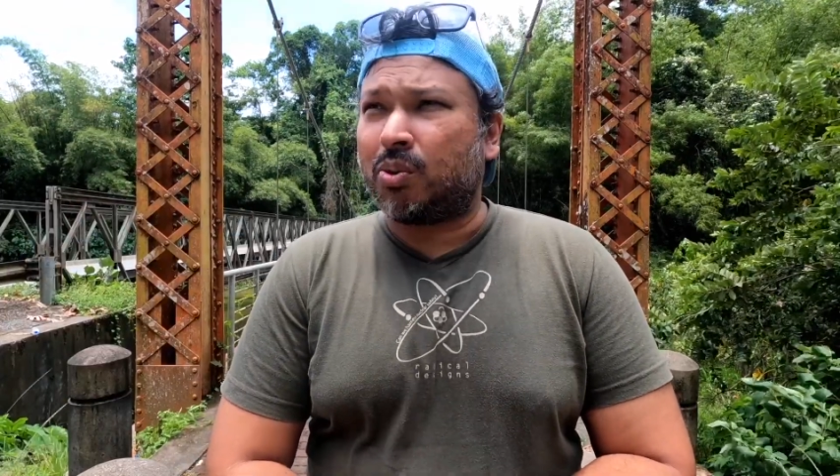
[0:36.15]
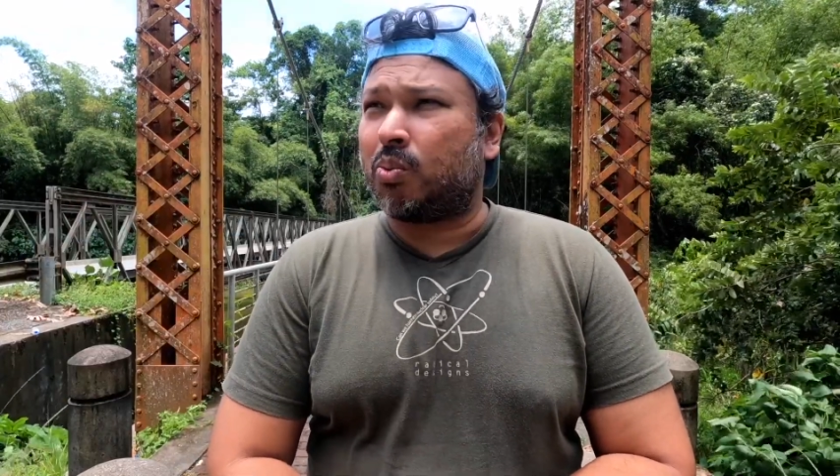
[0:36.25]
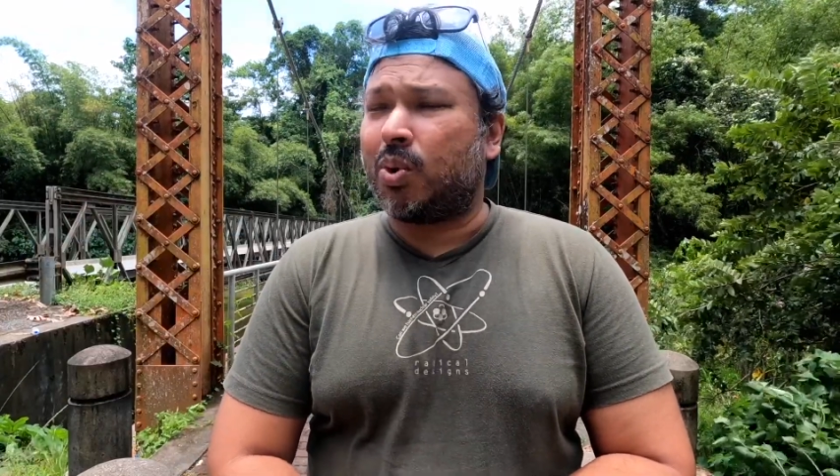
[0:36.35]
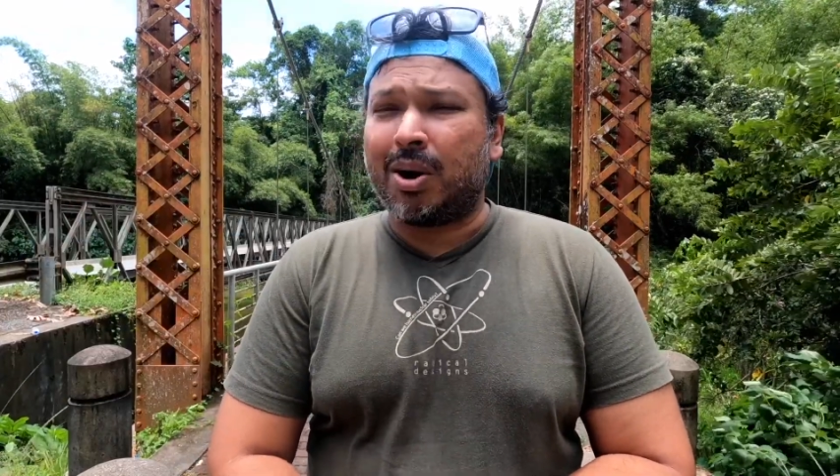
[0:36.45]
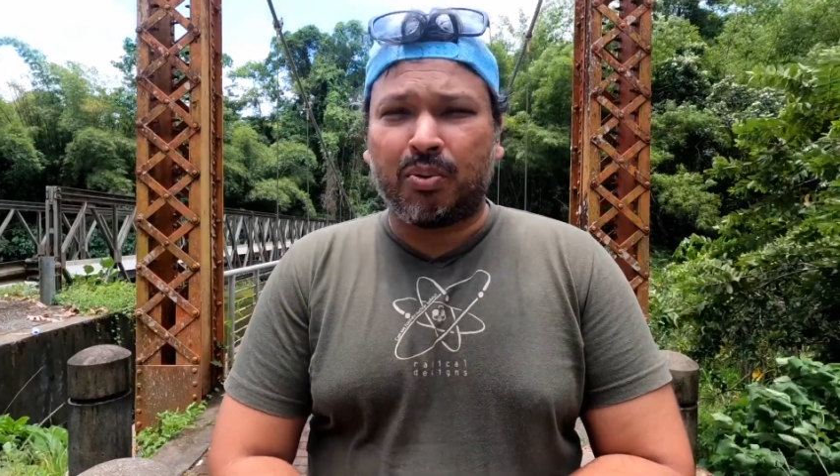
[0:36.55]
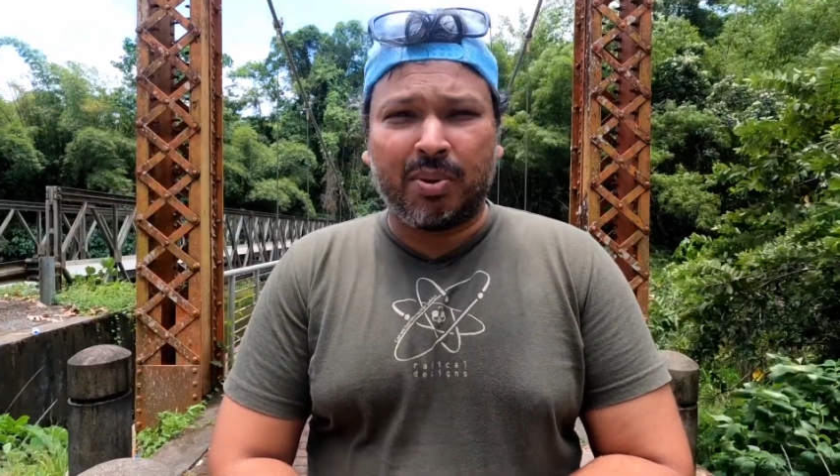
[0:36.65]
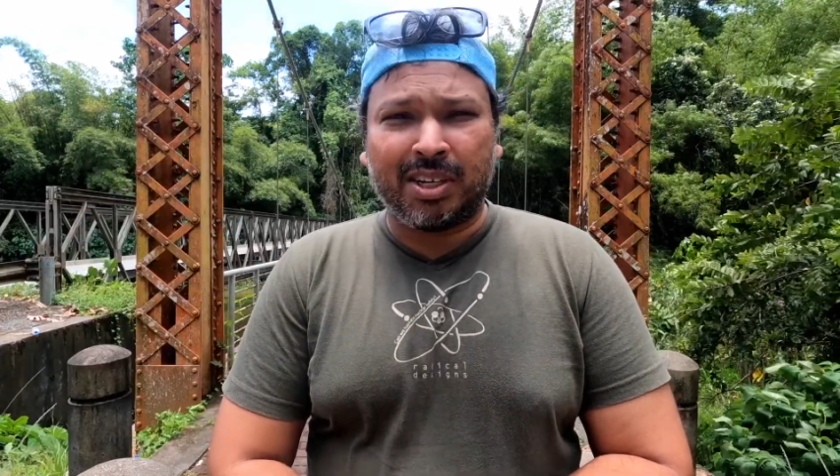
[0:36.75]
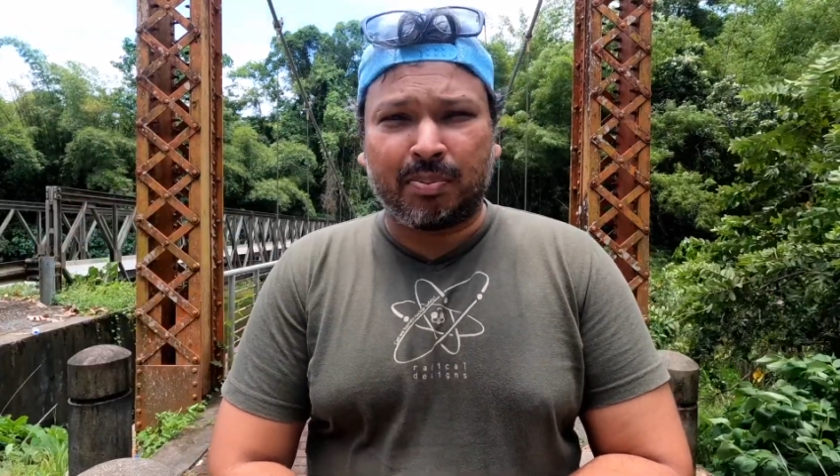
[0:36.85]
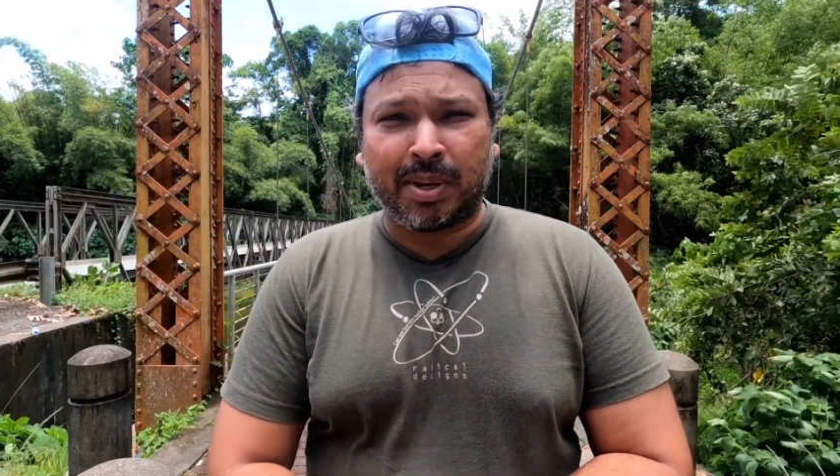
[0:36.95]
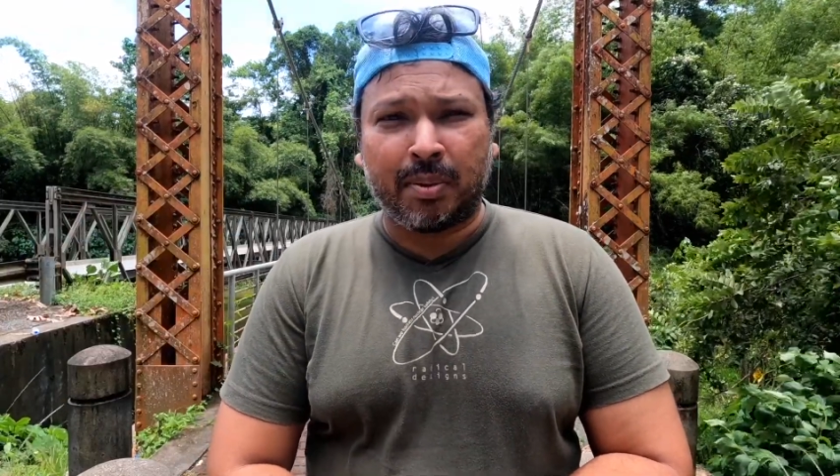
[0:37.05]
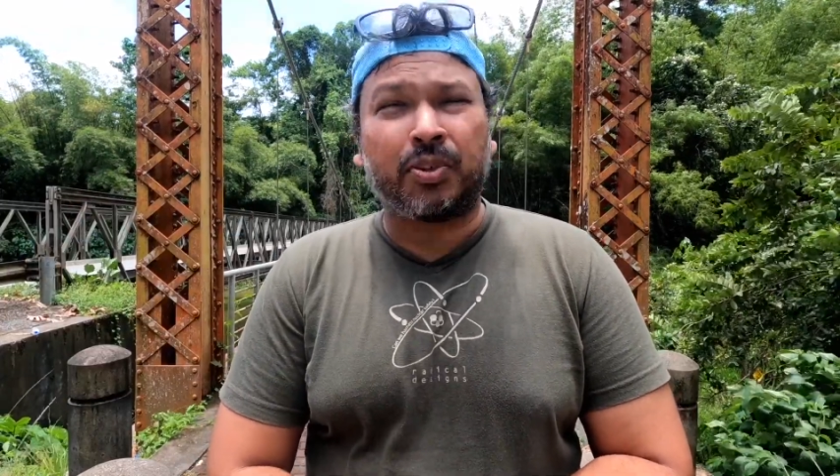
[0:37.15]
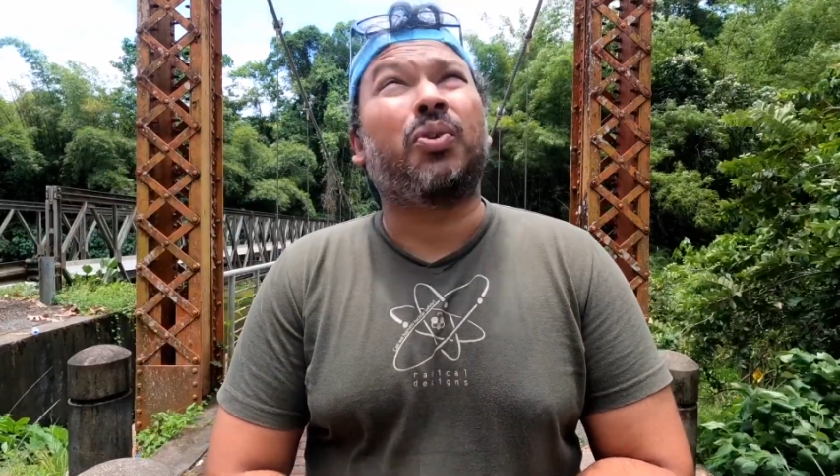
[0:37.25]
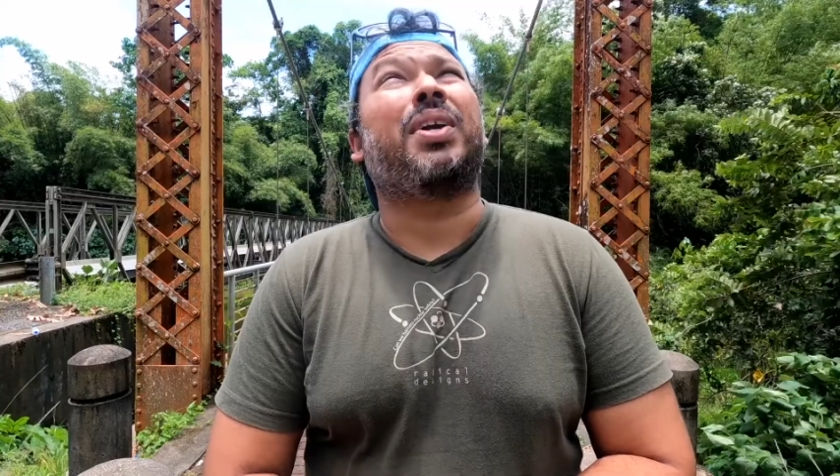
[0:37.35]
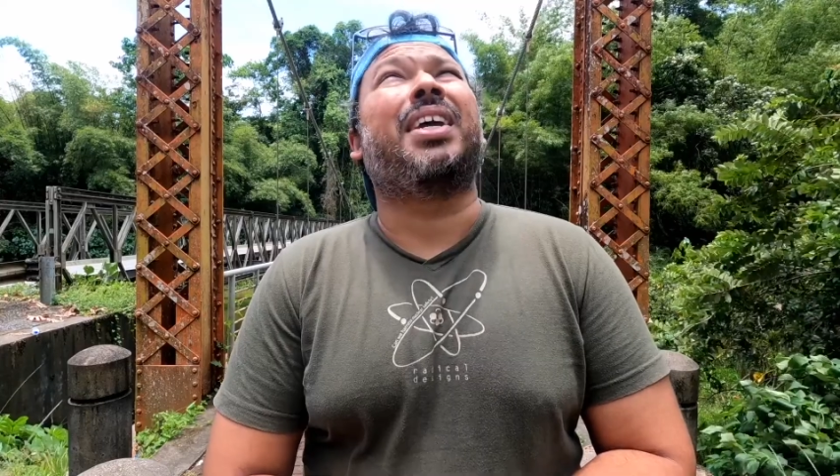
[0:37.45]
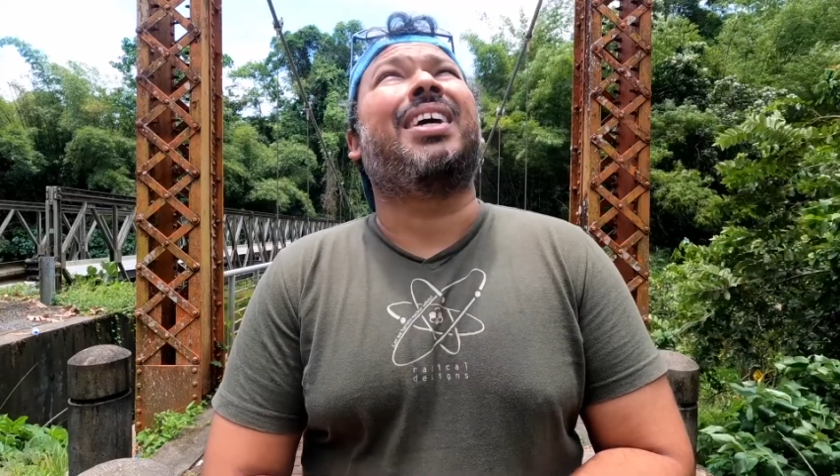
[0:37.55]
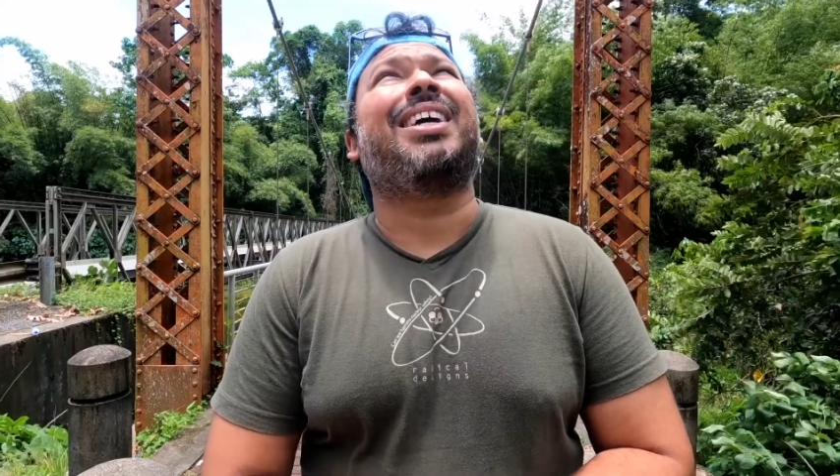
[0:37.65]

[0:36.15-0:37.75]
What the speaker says: Wow, doing this pick up strong here.